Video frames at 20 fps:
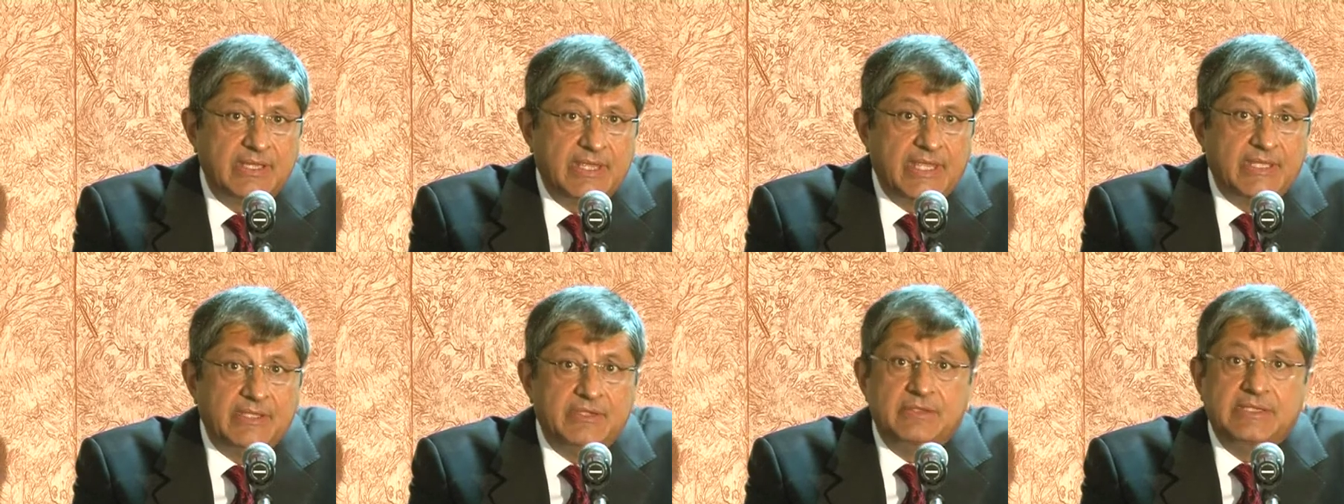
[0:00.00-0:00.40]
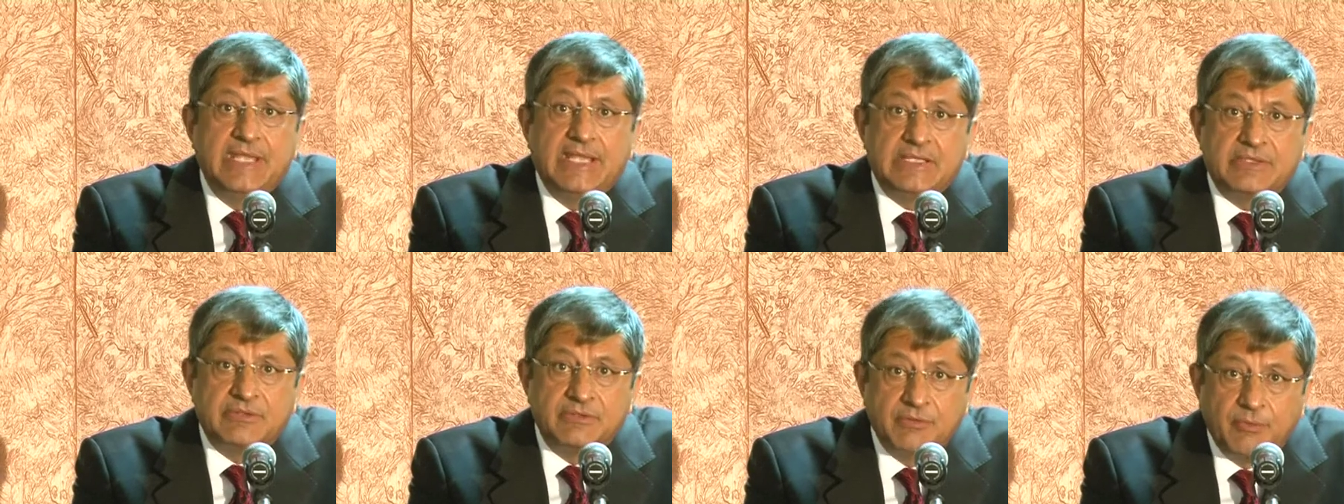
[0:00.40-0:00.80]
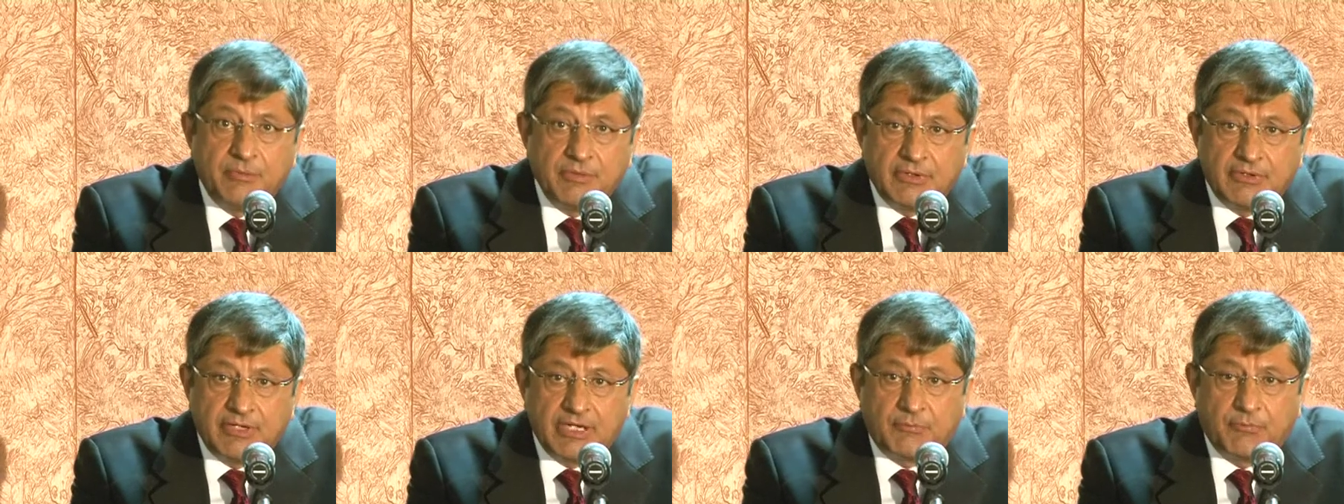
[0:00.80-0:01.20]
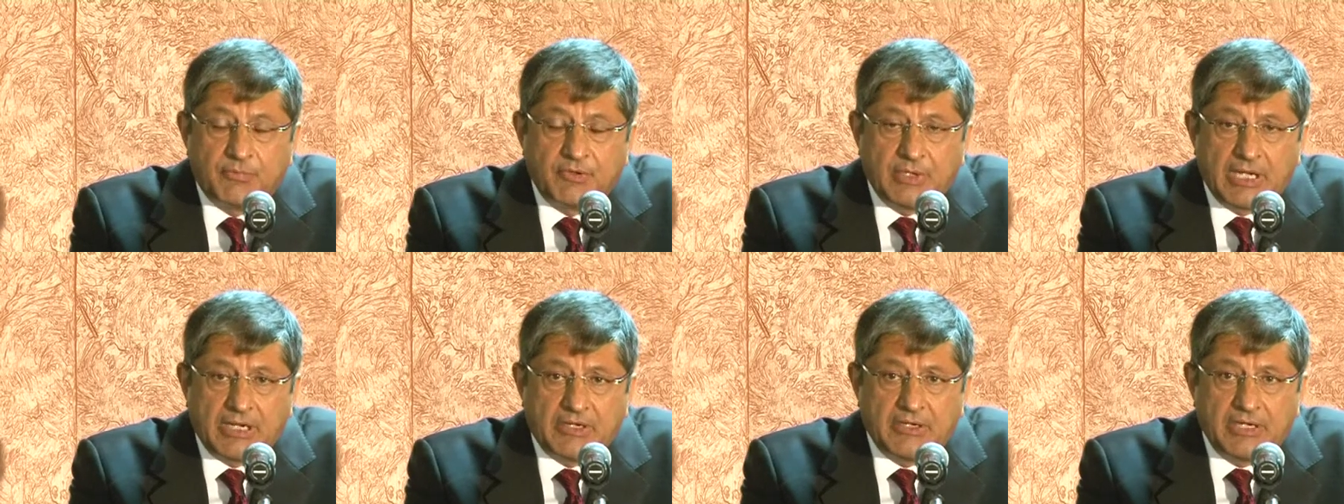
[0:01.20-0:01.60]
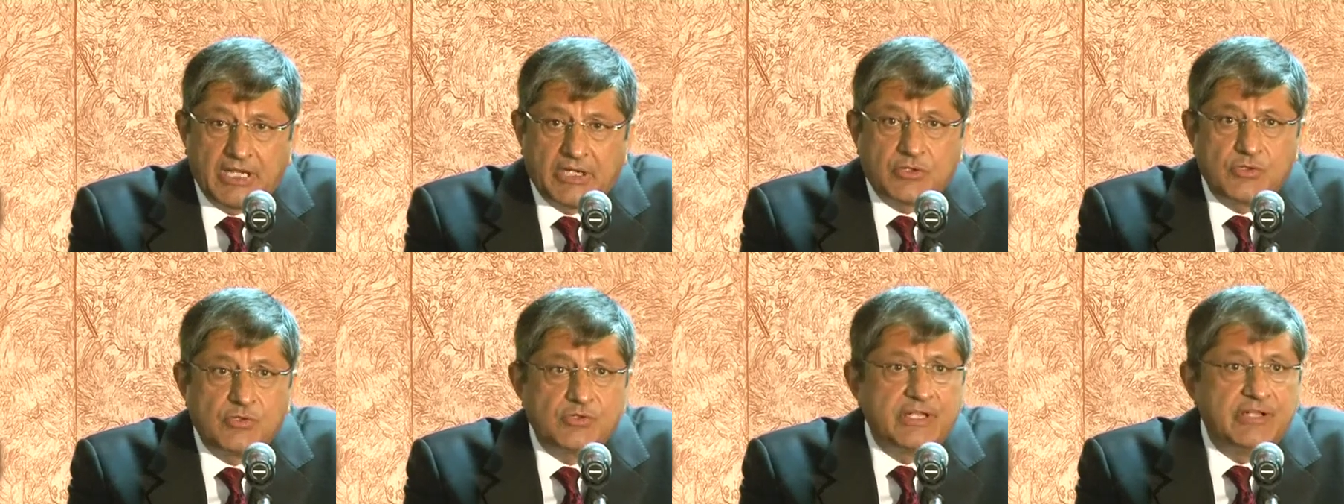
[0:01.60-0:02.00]
And that
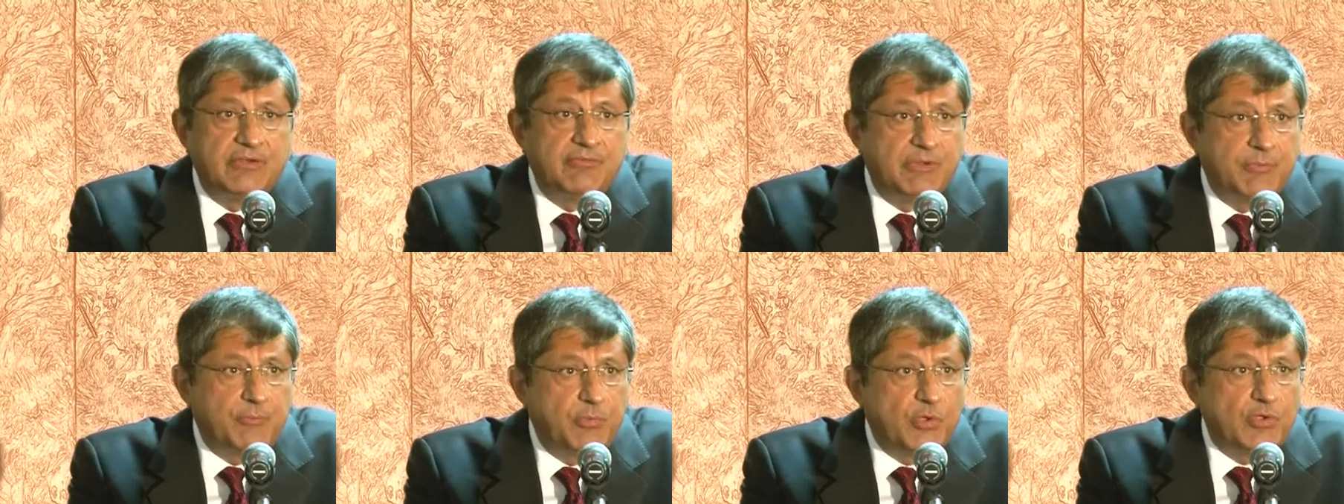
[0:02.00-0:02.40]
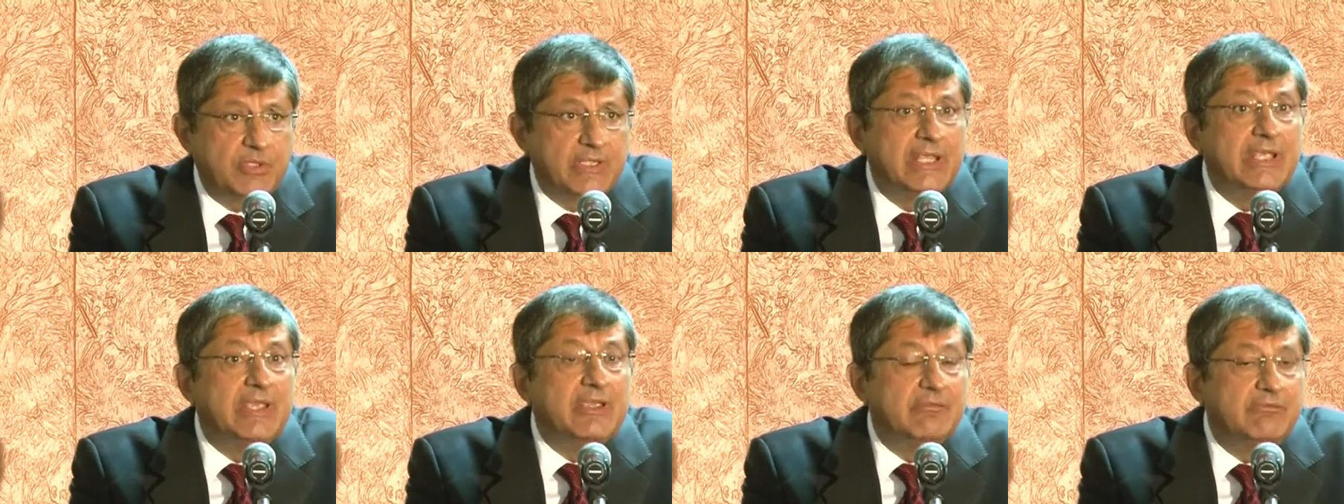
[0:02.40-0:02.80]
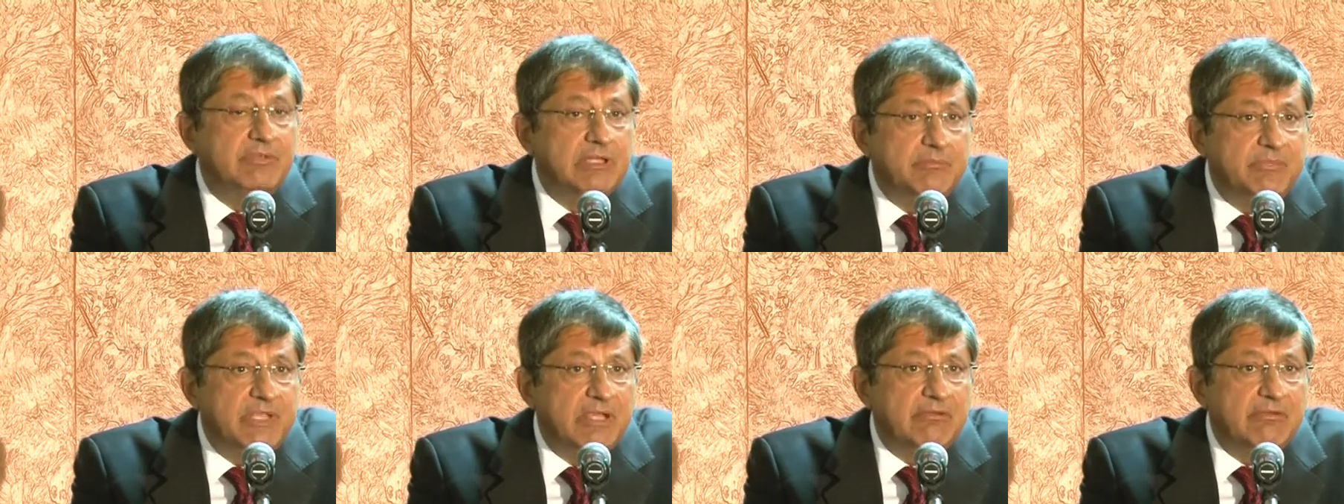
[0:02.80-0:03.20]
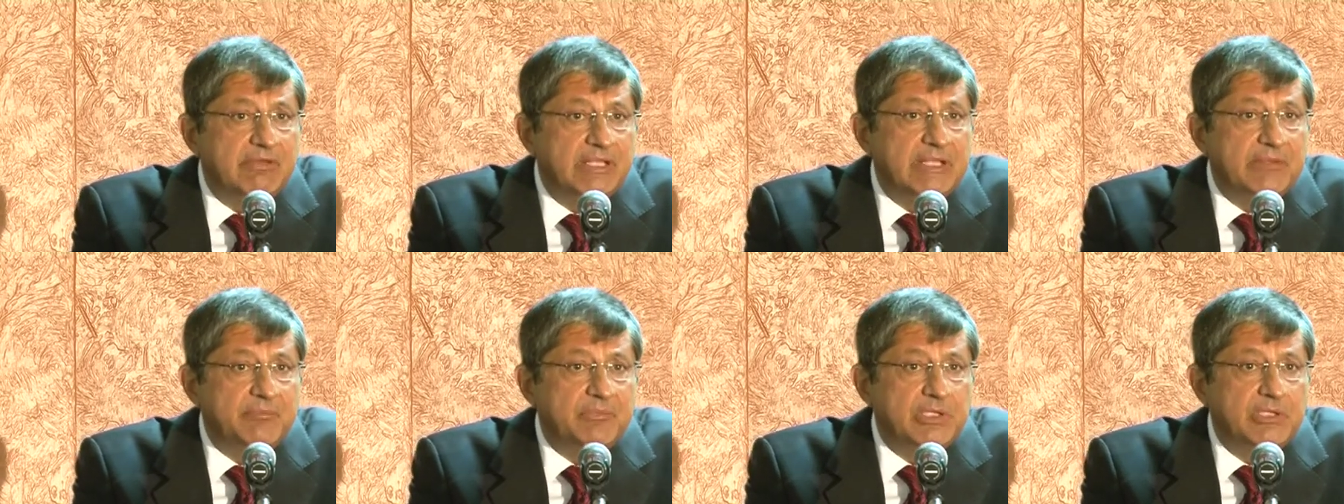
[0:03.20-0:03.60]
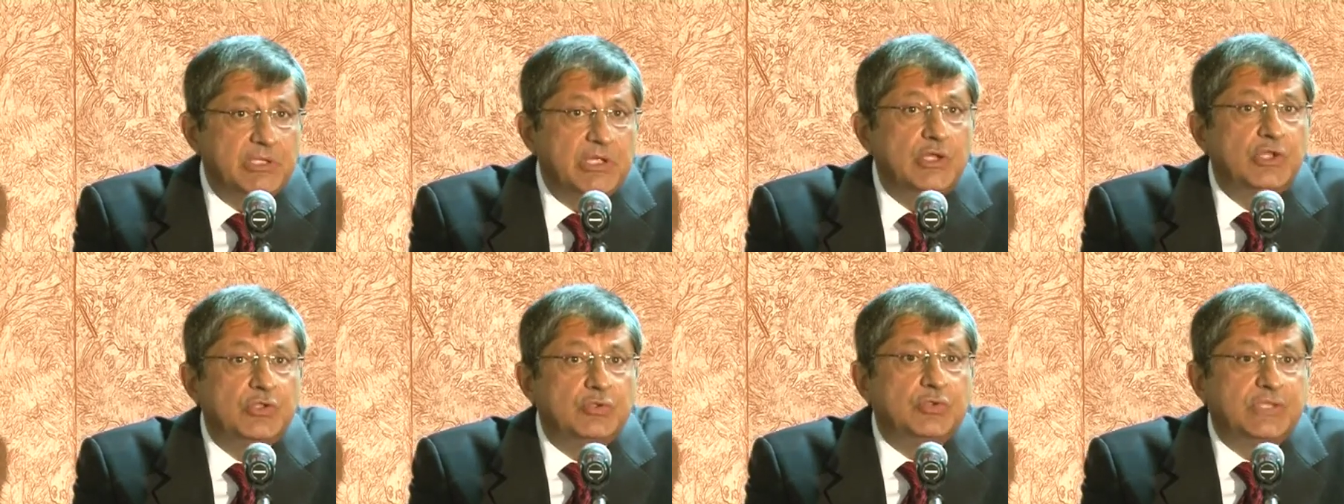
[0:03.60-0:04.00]
record and report will be available
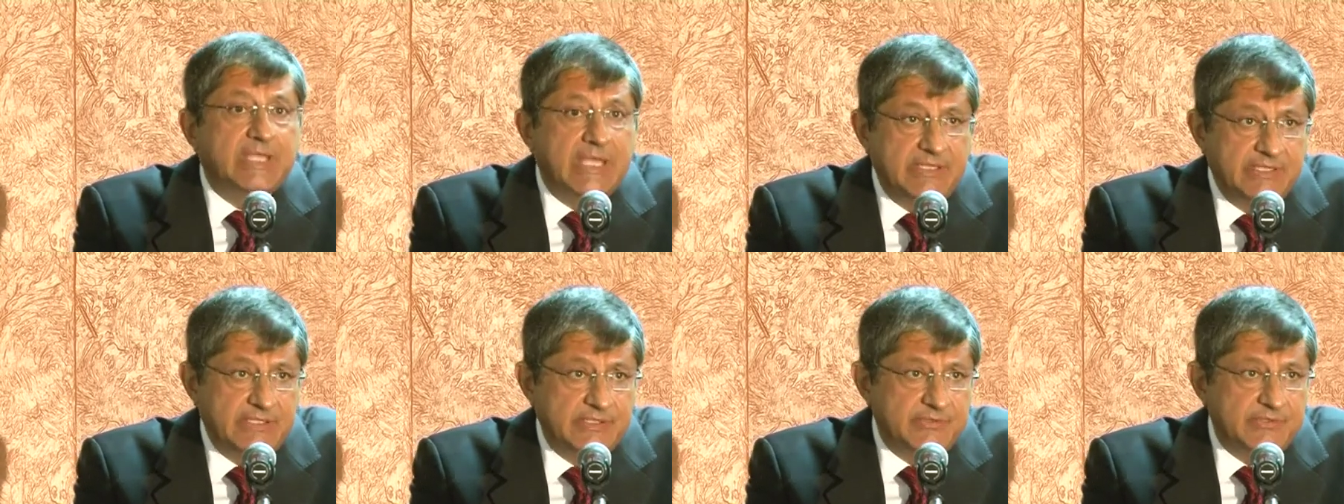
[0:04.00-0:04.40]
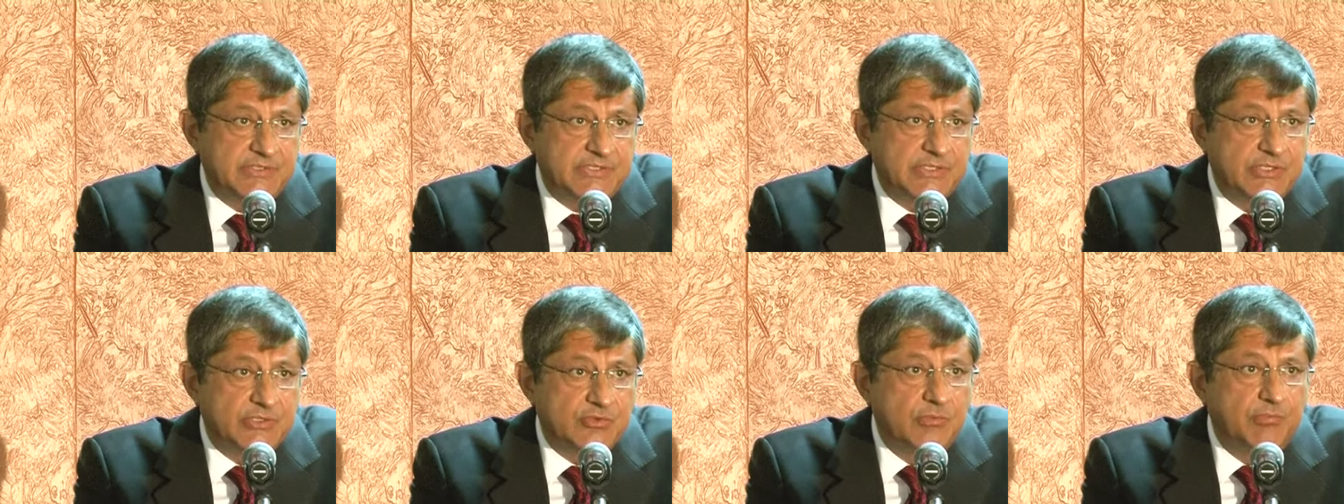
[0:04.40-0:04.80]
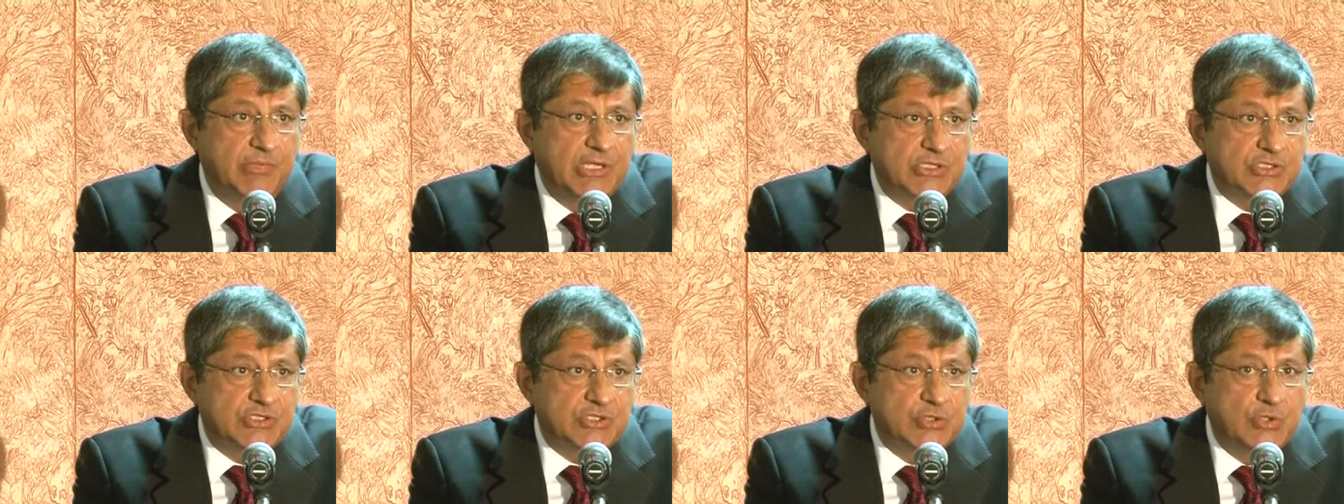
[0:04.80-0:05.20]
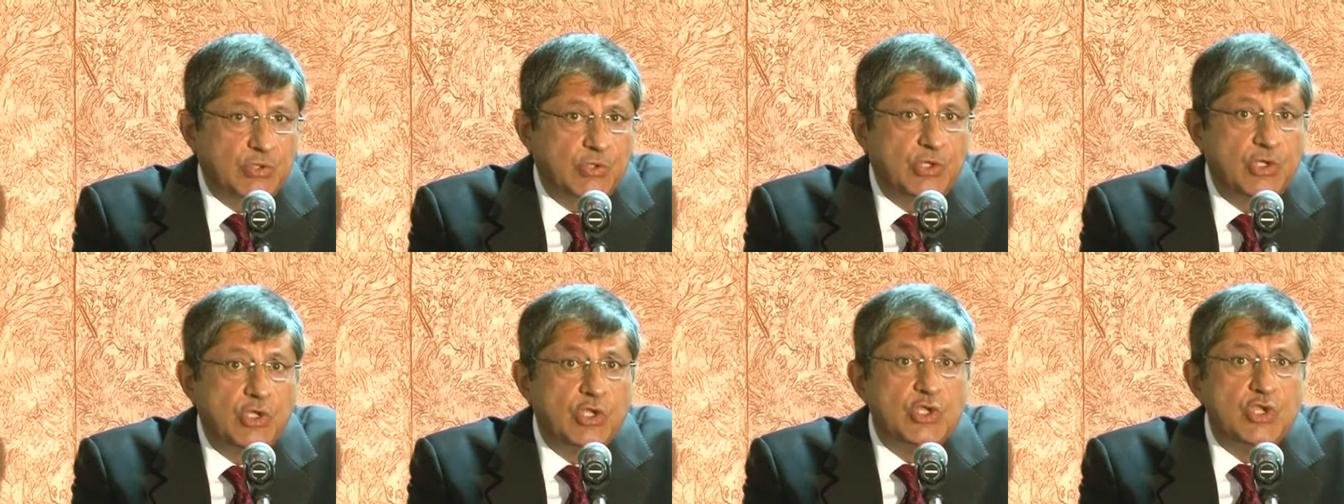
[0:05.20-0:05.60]
to Kenyans to make sure